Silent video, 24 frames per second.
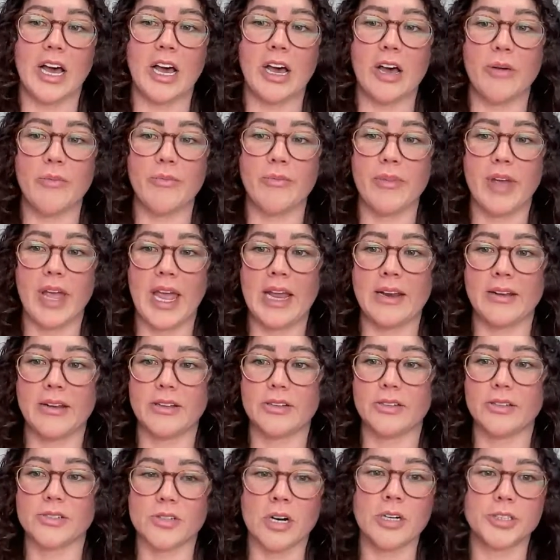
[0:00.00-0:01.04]
and
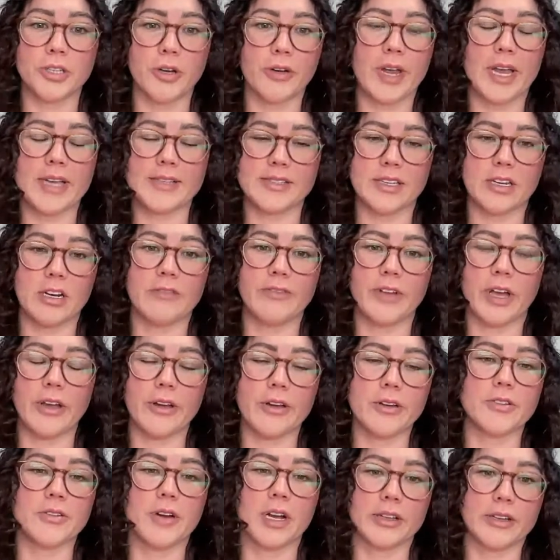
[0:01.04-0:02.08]
start showcasing your
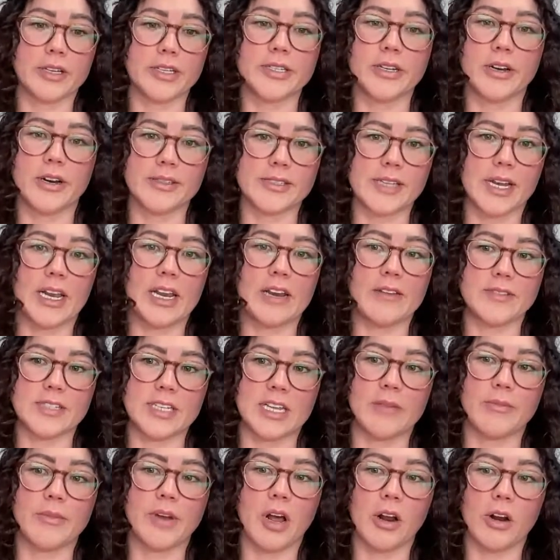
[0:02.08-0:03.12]
value directly to your executive
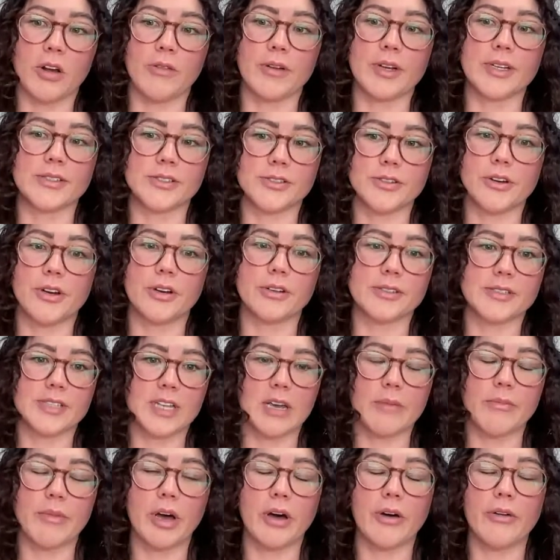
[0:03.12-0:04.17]
team, not always through your
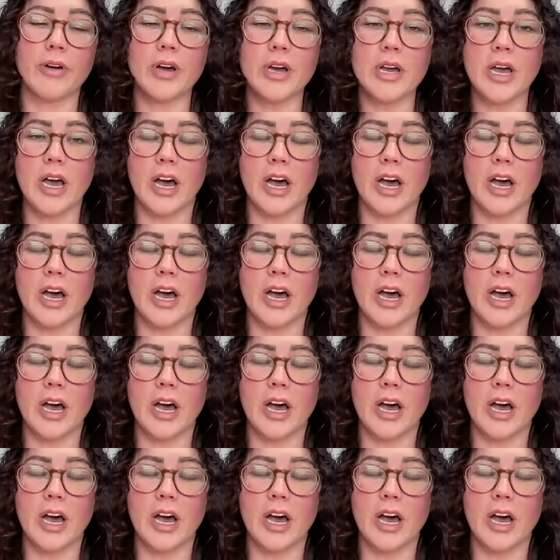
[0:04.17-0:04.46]
CMO.